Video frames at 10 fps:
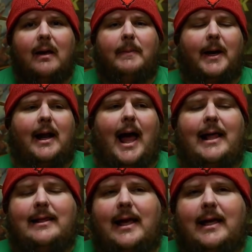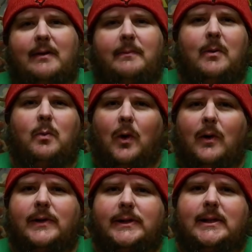But I think it'd be
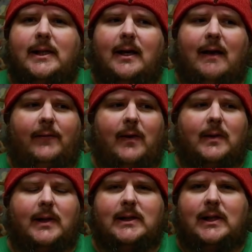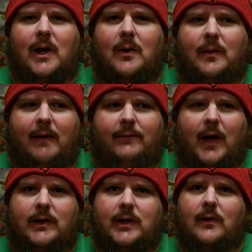worse if it was, you know, if
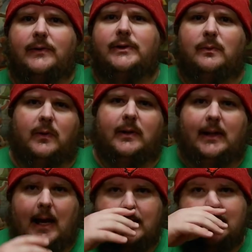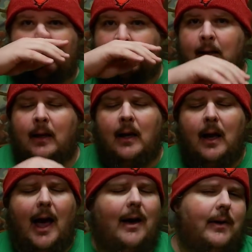adults were in that scene.
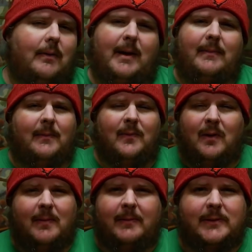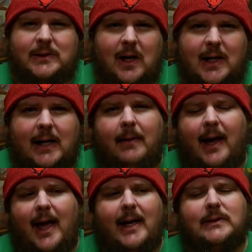I don't know, maybe I'm wrong, maybe I'm just talking out
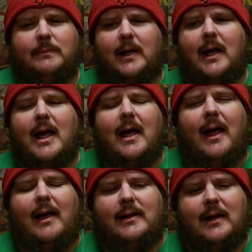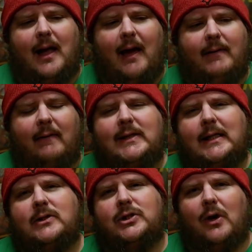my ass, but it, I, have
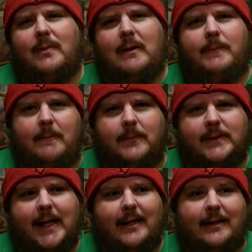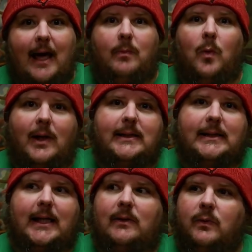seen so many people say that that one
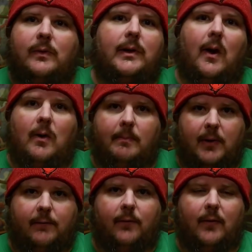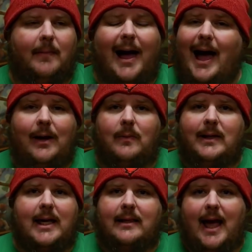scene ruined the whole book for them. I
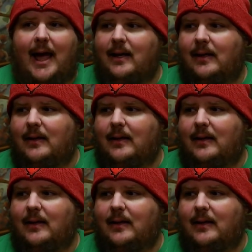don't get that.